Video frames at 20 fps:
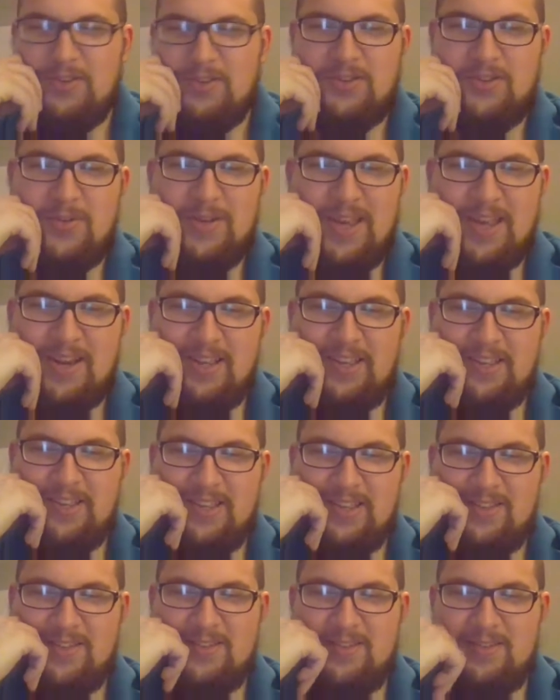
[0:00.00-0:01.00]
again,
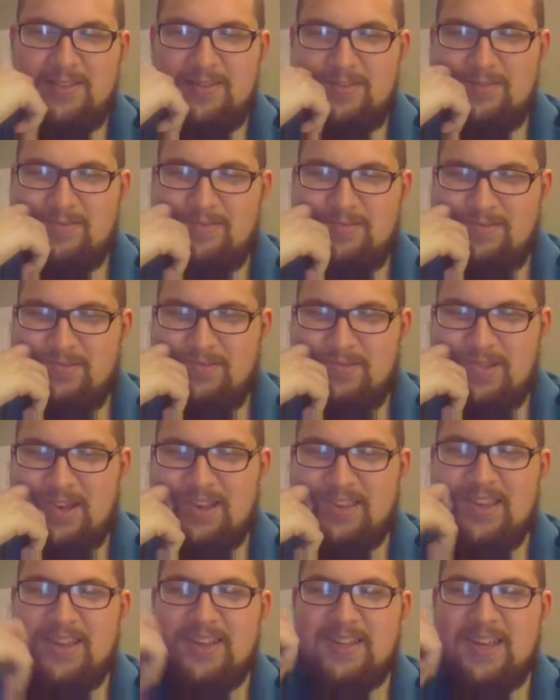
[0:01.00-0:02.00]

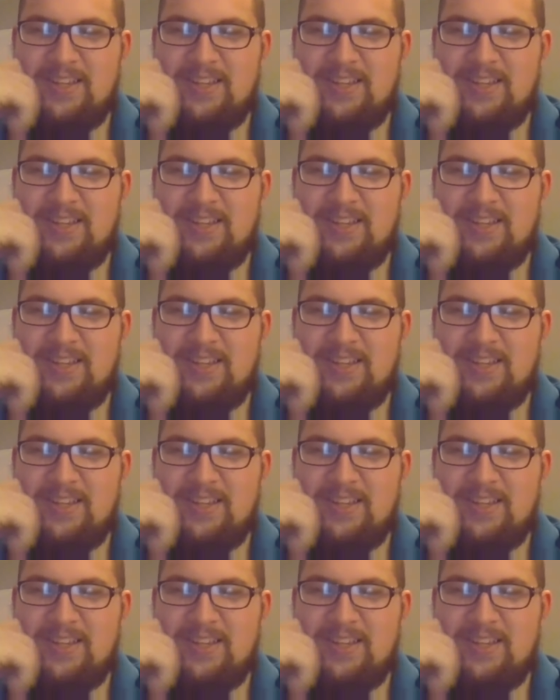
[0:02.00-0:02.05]
I think